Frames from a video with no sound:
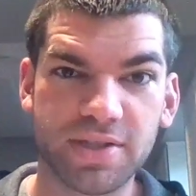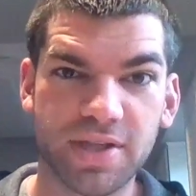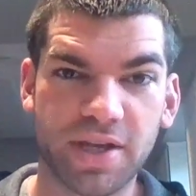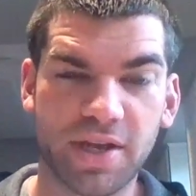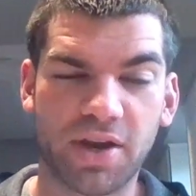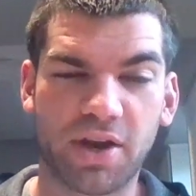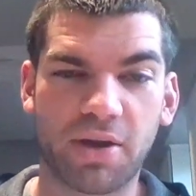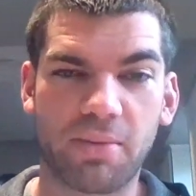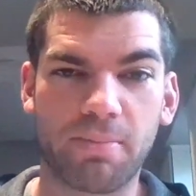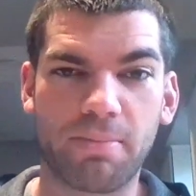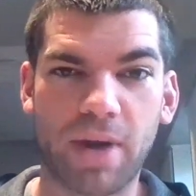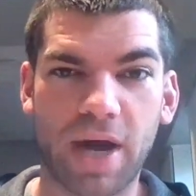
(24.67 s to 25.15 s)
and
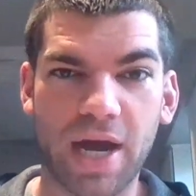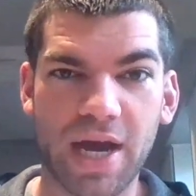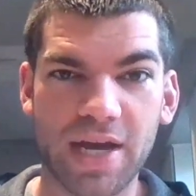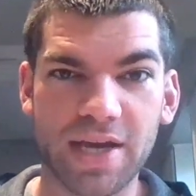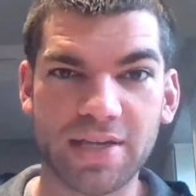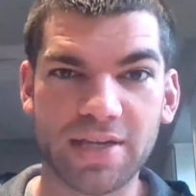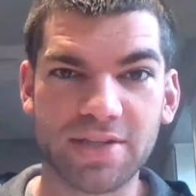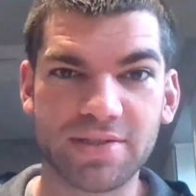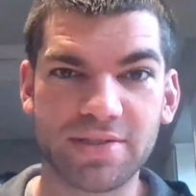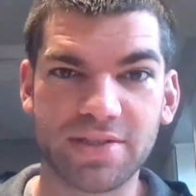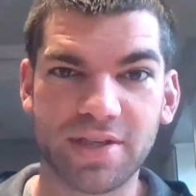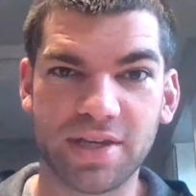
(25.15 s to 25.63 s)
our
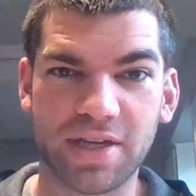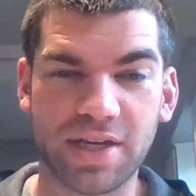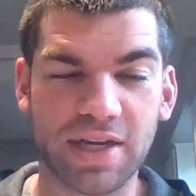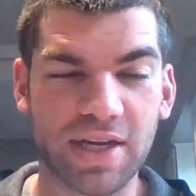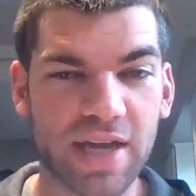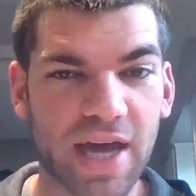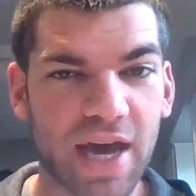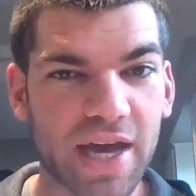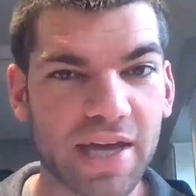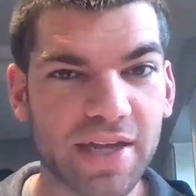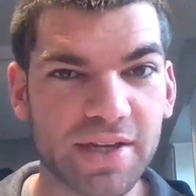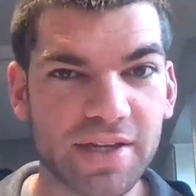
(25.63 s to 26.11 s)
minds and
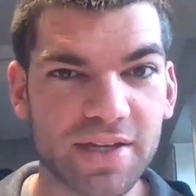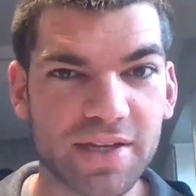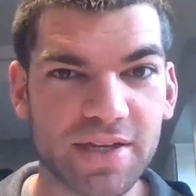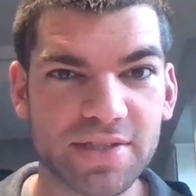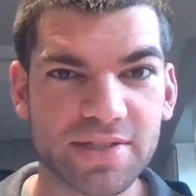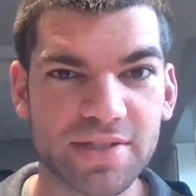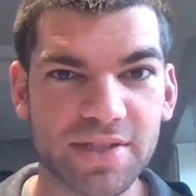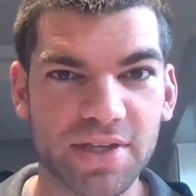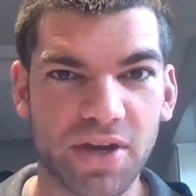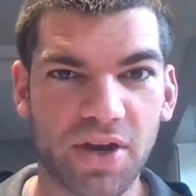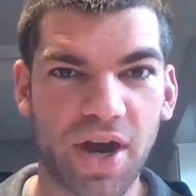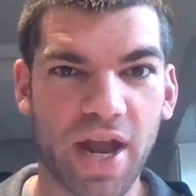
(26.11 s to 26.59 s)
guiding
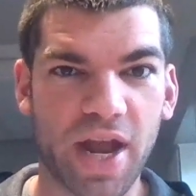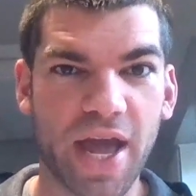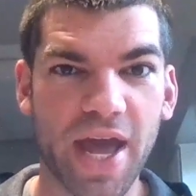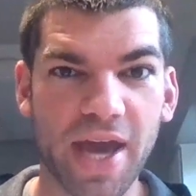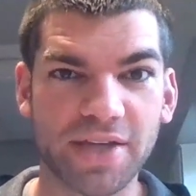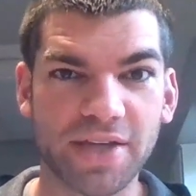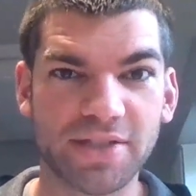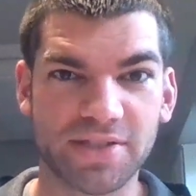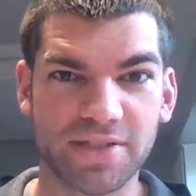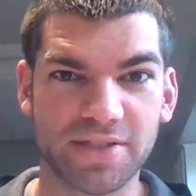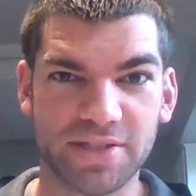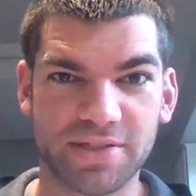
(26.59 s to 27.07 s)
us in our
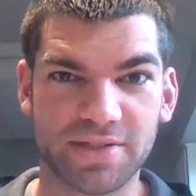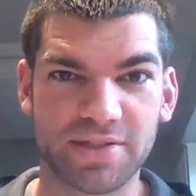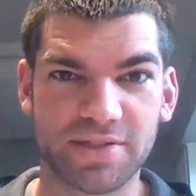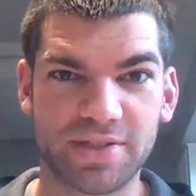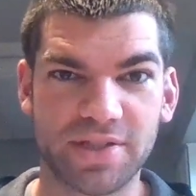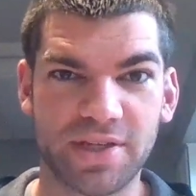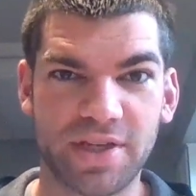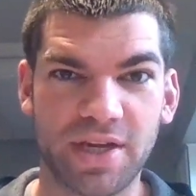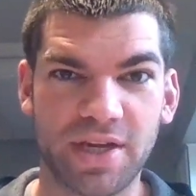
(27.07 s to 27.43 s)
actions